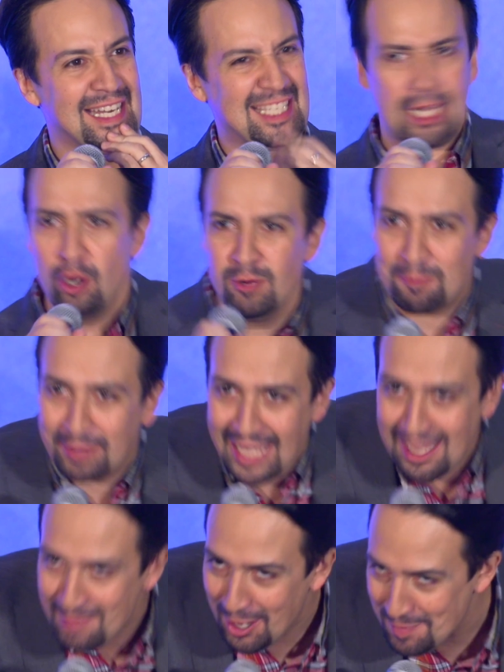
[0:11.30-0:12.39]
And I said, who's
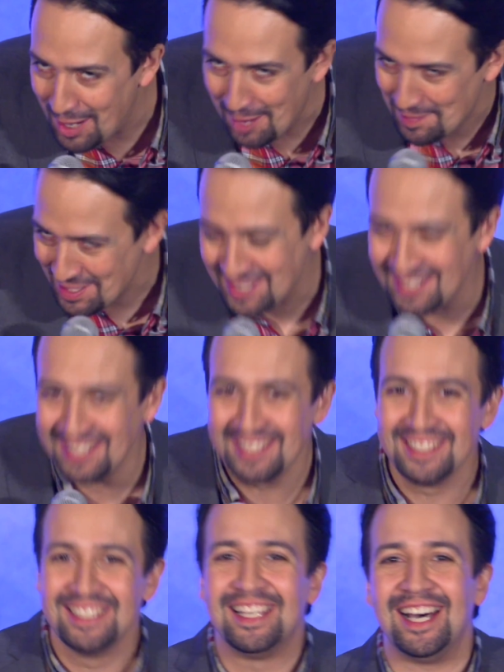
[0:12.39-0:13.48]
playing Mary Poppins?
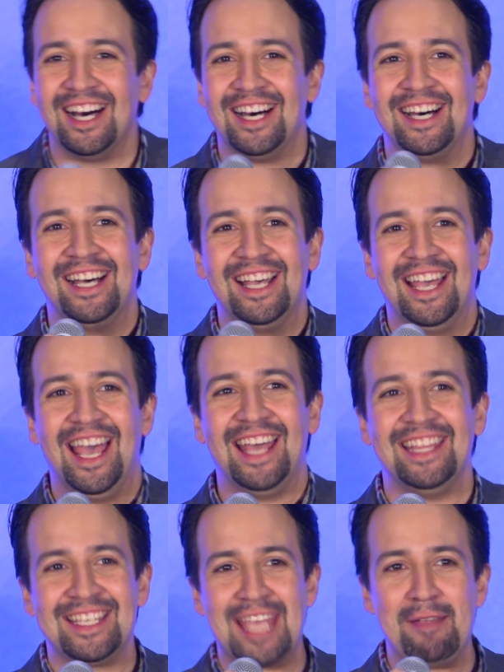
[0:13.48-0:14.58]

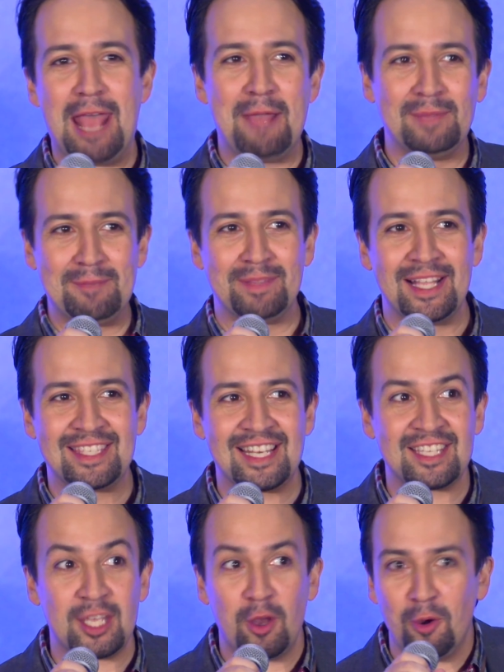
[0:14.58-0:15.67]
And they said, Emily Blunt. And
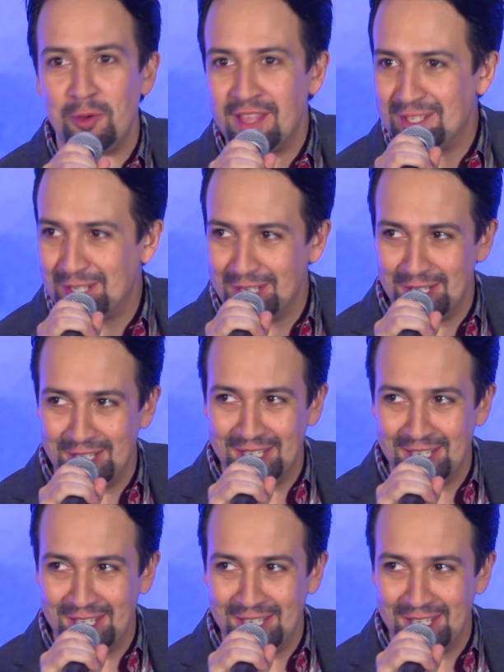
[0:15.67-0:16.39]
I said, oh, that's good.